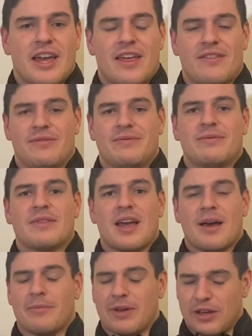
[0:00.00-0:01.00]
And
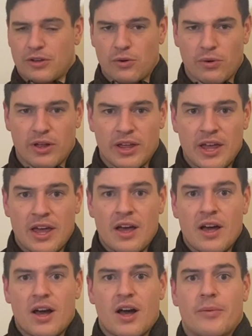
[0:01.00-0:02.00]
I'm like, cool.
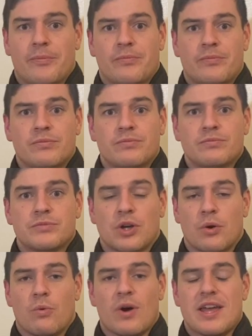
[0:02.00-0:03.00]

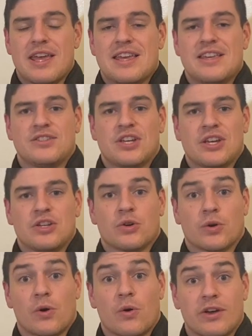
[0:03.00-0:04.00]
So what is
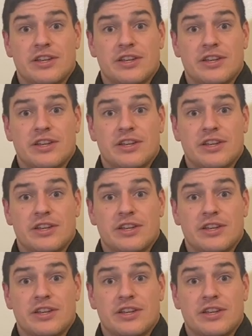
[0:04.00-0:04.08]
your goal?